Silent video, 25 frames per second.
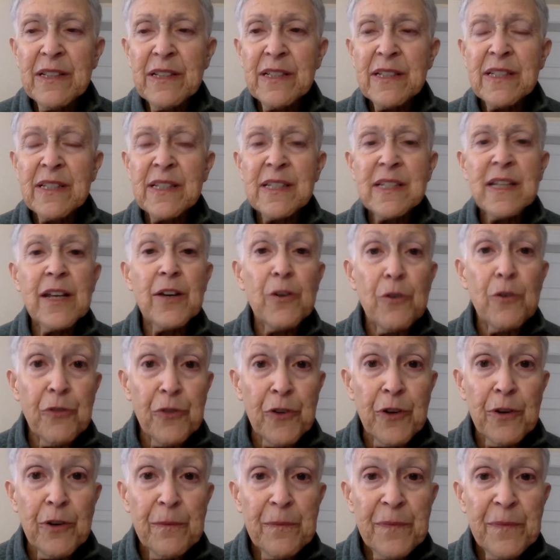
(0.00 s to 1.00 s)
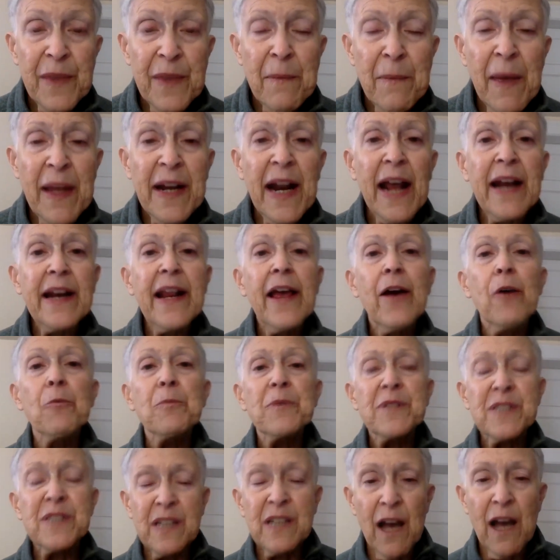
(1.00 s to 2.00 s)
skillful. They may not help
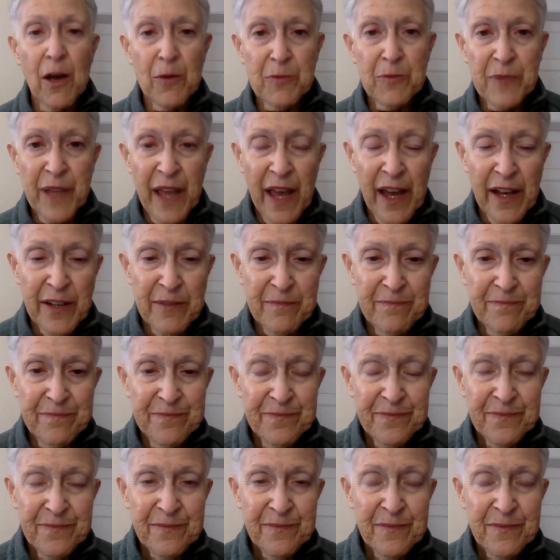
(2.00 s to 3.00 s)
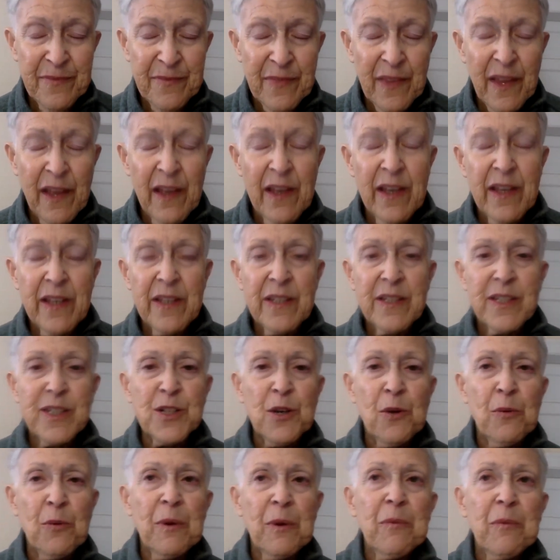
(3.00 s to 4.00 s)
us calm down.
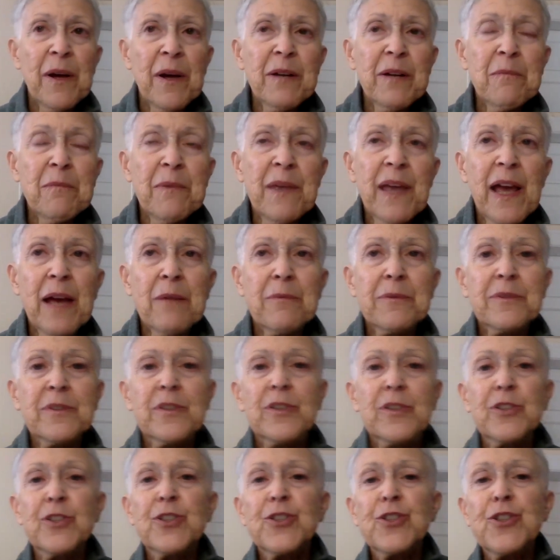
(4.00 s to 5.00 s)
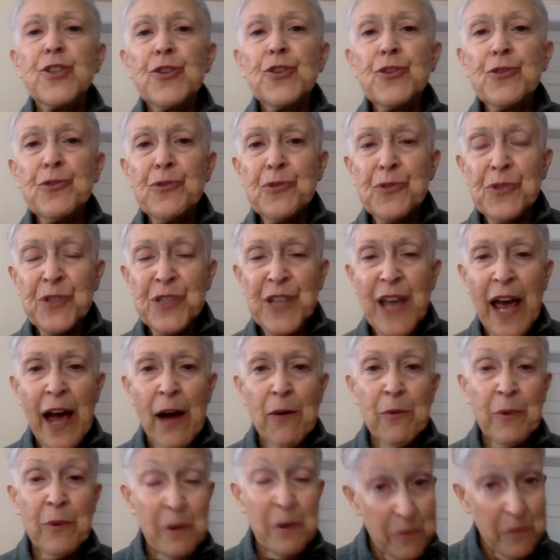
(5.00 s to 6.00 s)
So we want to be able to choose how
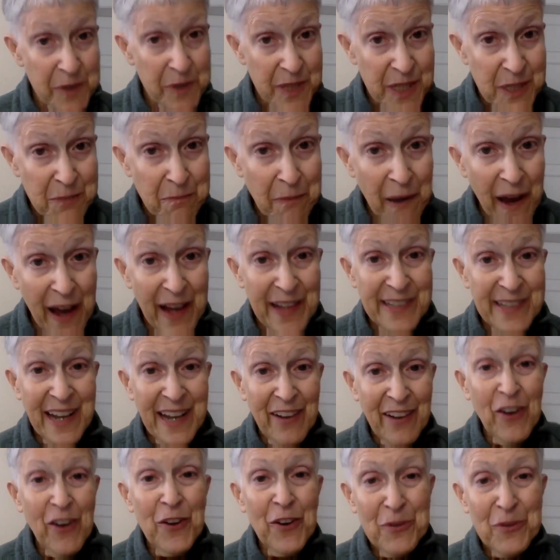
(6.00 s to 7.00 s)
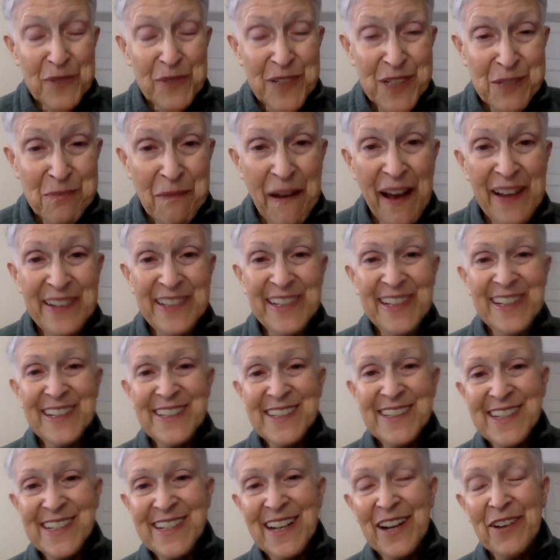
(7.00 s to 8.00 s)
we respond. I call it responding
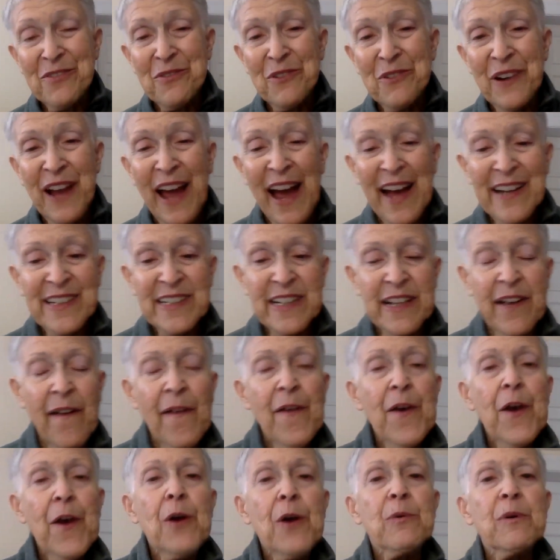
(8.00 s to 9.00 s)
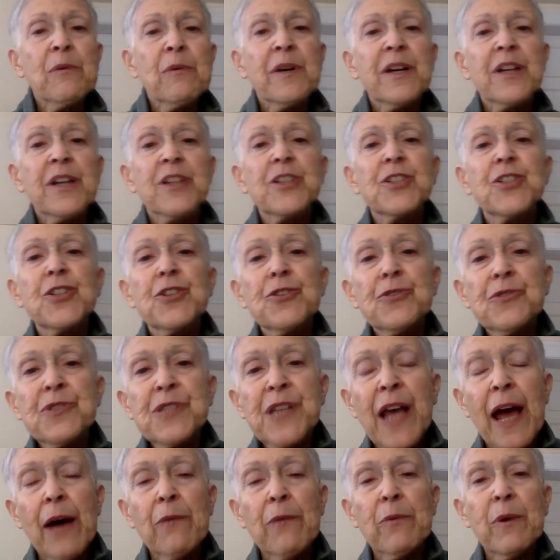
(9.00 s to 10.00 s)
instead of reacting. We want to choose
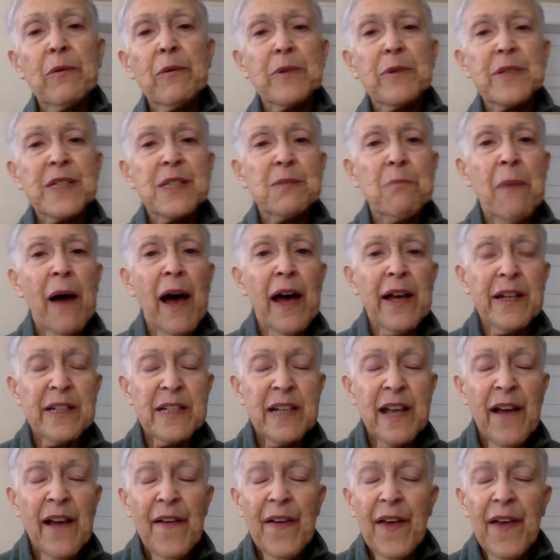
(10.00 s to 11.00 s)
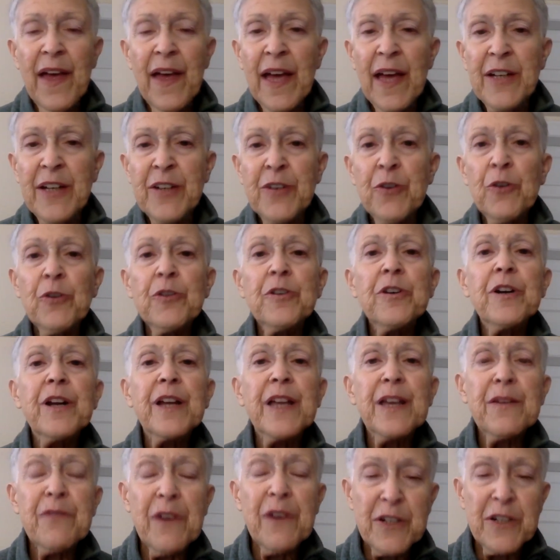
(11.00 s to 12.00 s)
how we respond. And in order to
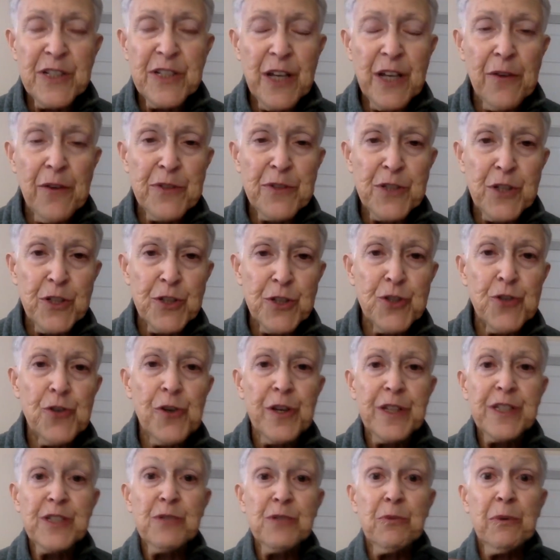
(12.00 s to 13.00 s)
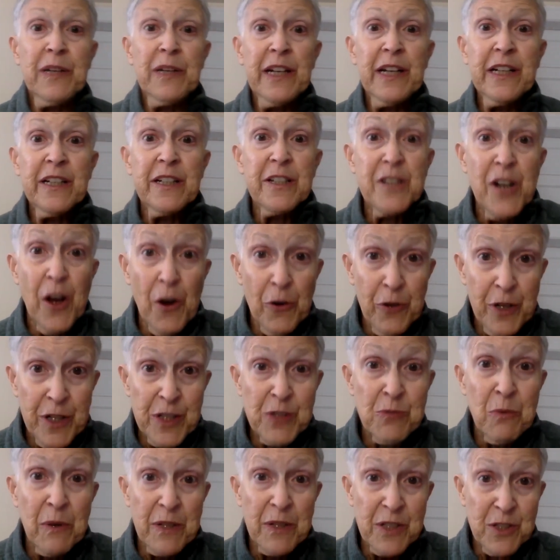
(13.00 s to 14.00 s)
give ourselves a choice, we need to
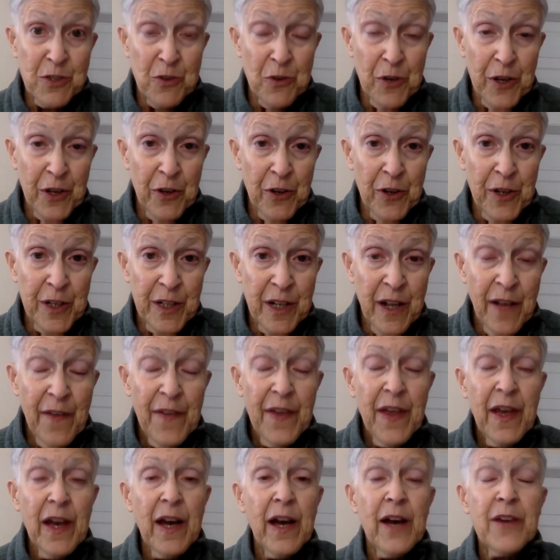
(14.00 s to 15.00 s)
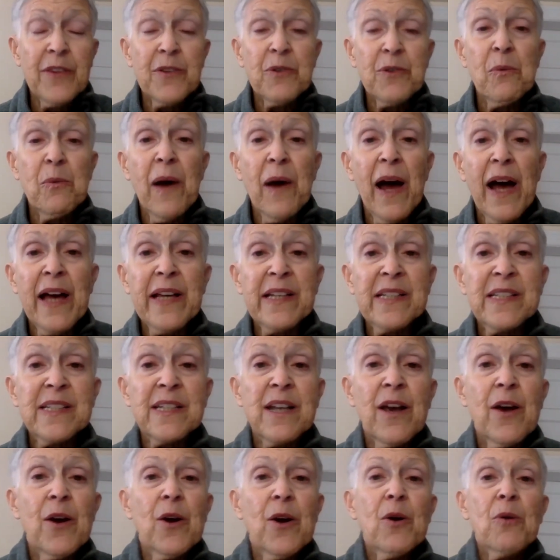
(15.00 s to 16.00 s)
notice what's going on. Otherwise,
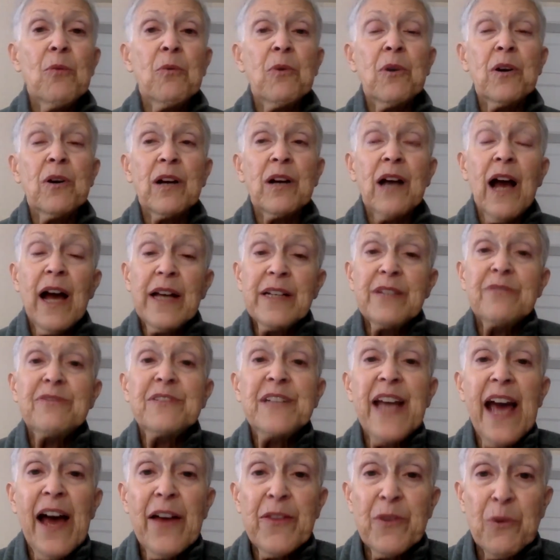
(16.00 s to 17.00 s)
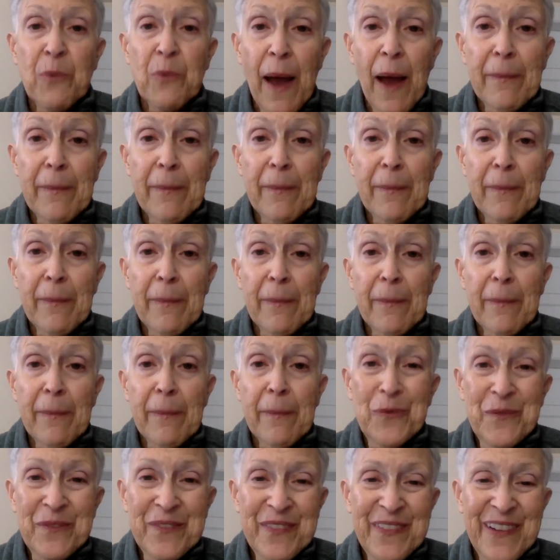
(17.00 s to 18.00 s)
we're kind of down the rabbit
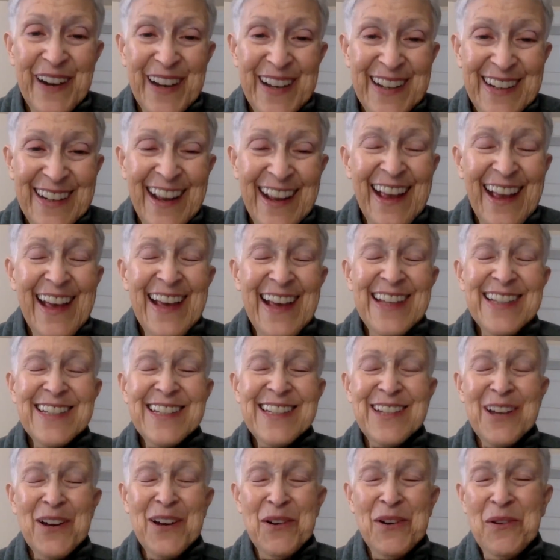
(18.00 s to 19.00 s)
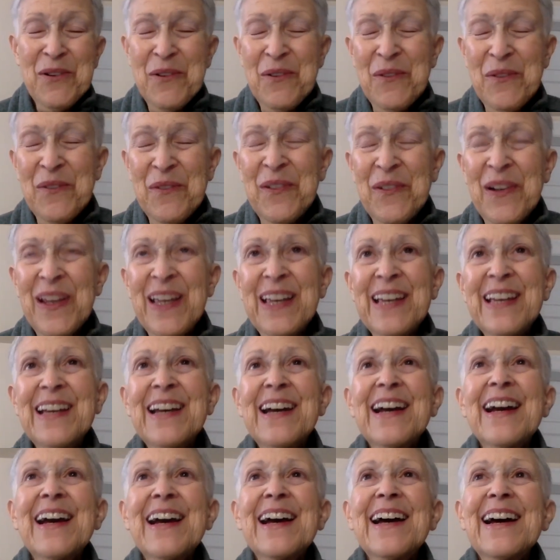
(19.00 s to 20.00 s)
hole, right? So we
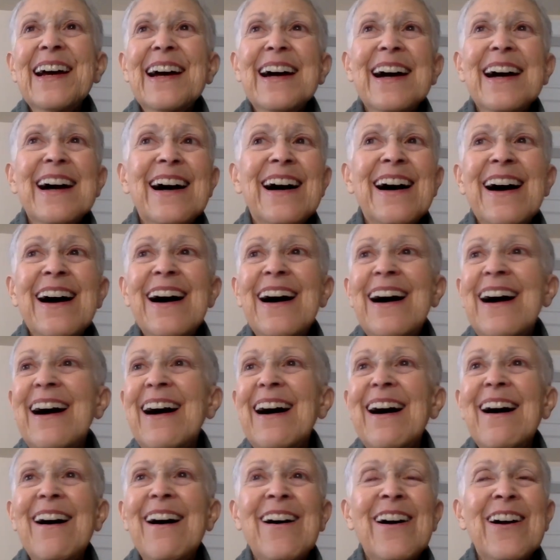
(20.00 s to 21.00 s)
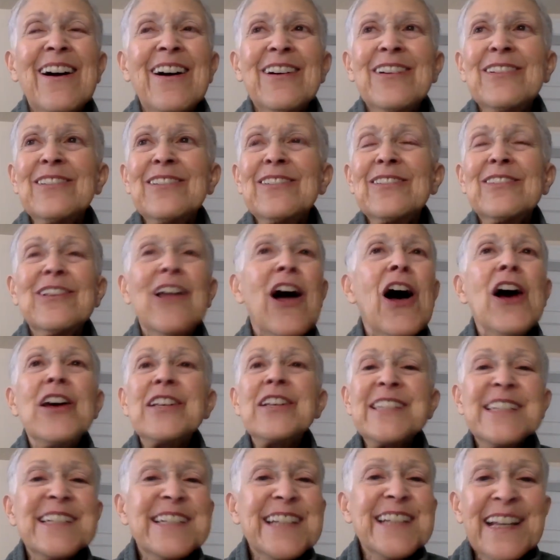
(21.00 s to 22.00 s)
are
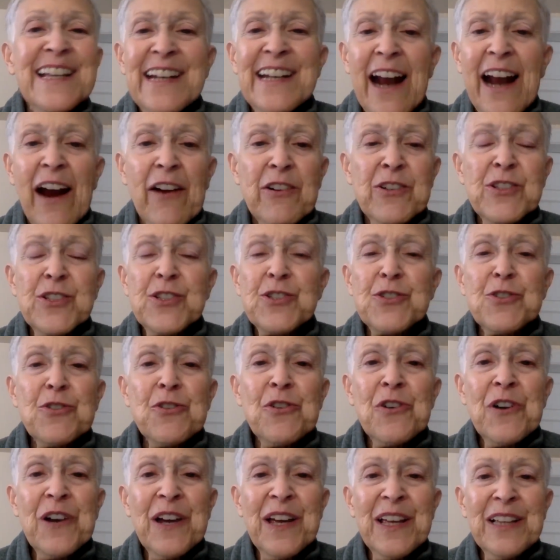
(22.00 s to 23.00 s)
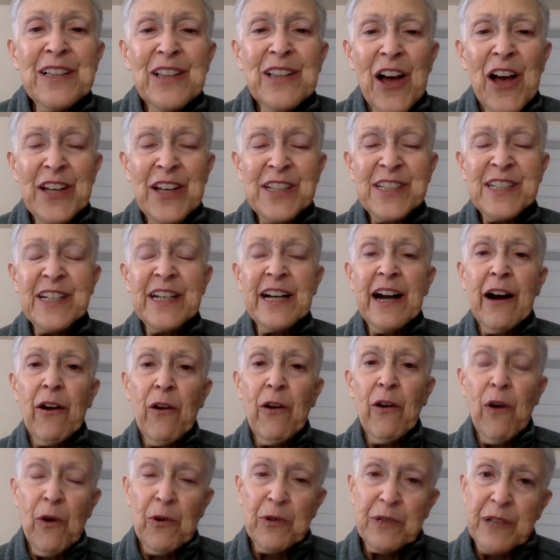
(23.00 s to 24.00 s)
lost in our story, lost in our
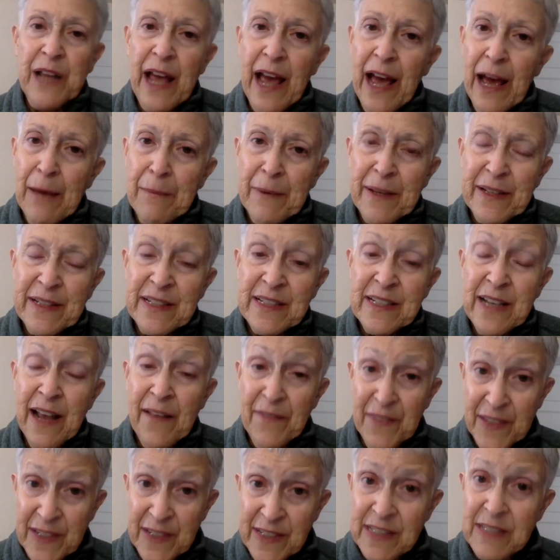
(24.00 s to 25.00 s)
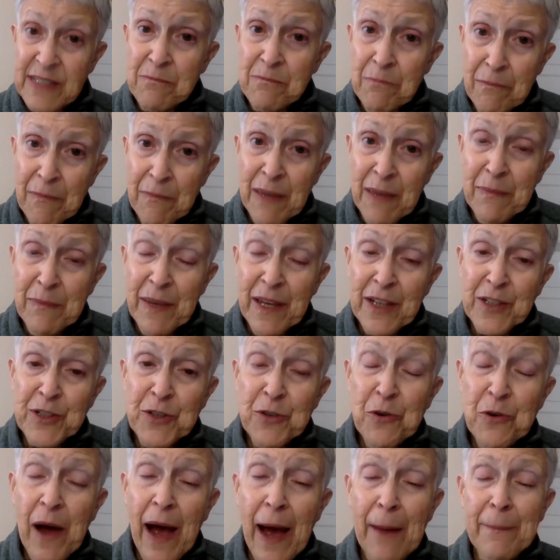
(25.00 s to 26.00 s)
old habits. And this may be a
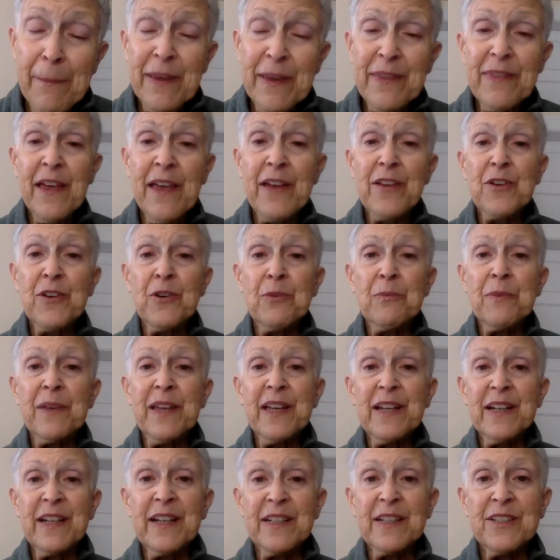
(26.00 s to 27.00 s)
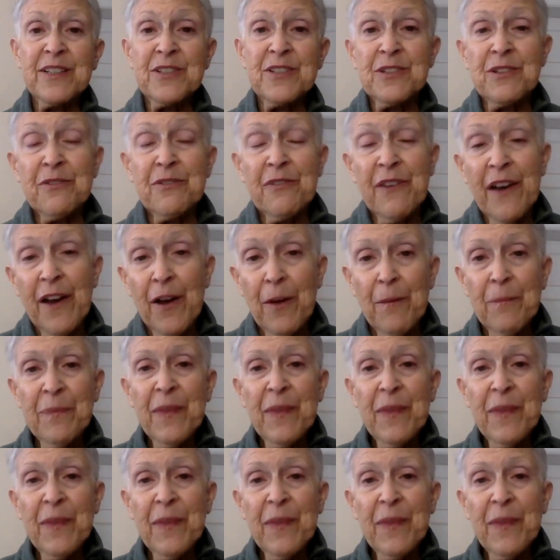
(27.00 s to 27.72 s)
new habit that you're beginning to develop.